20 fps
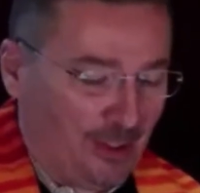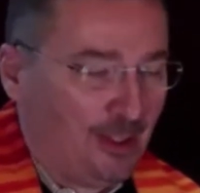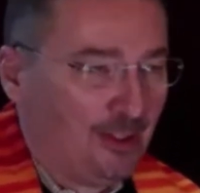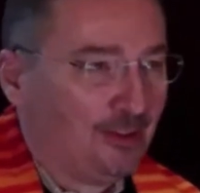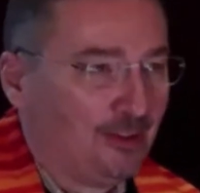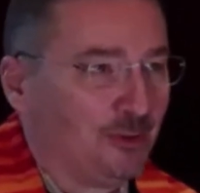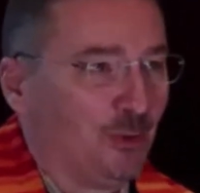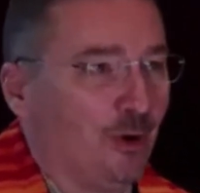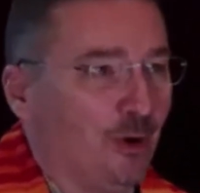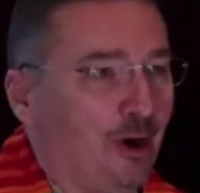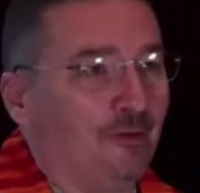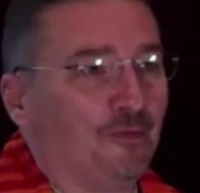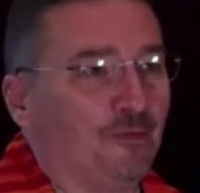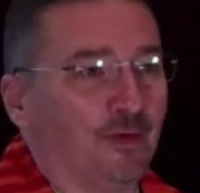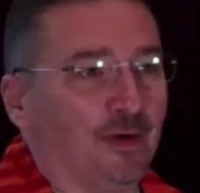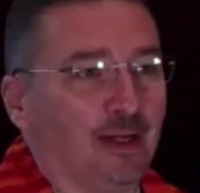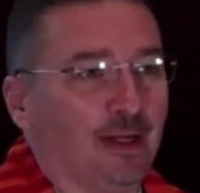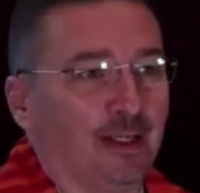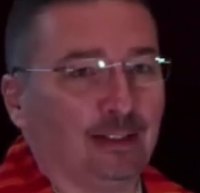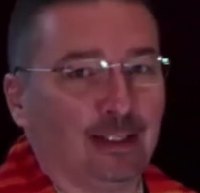to offer
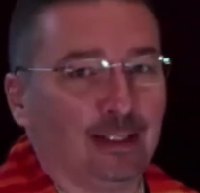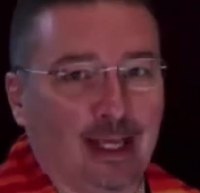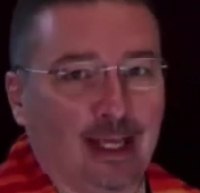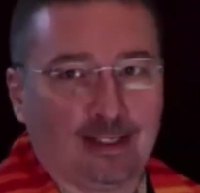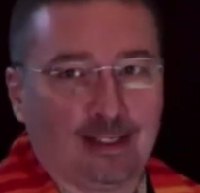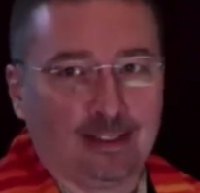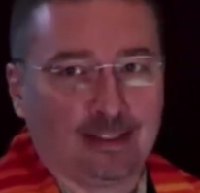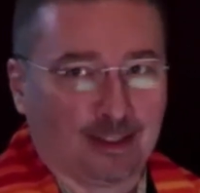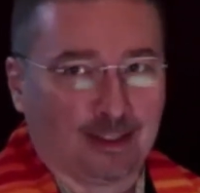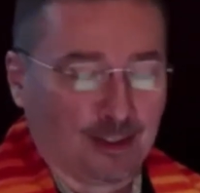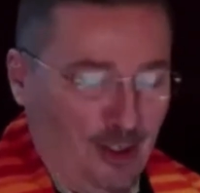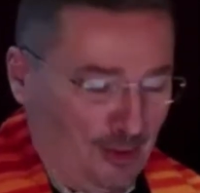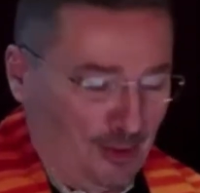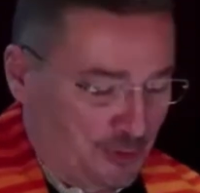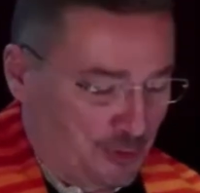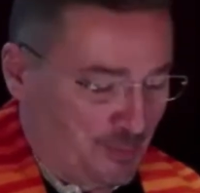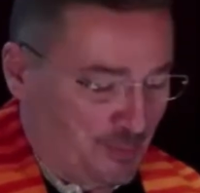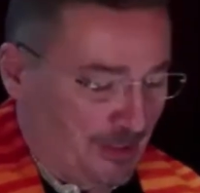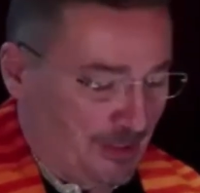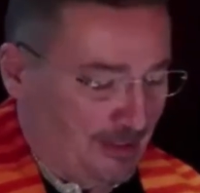a land
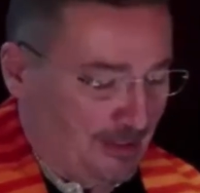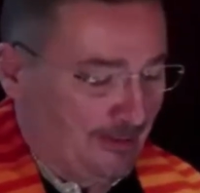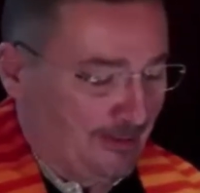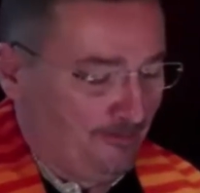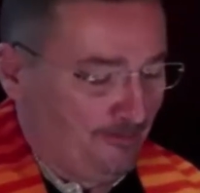acknowledgement.